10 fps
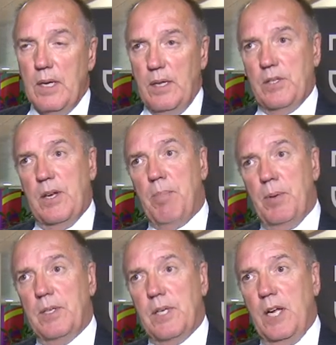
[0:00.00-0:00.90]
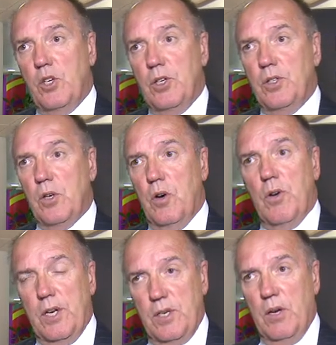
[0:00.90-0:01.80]
either as an applicant's agent
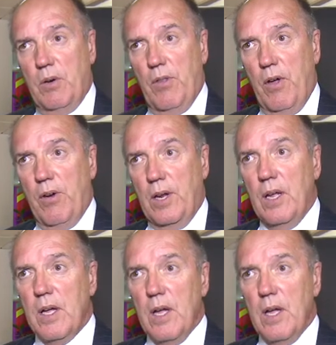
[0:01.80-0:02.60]
or as a local authority,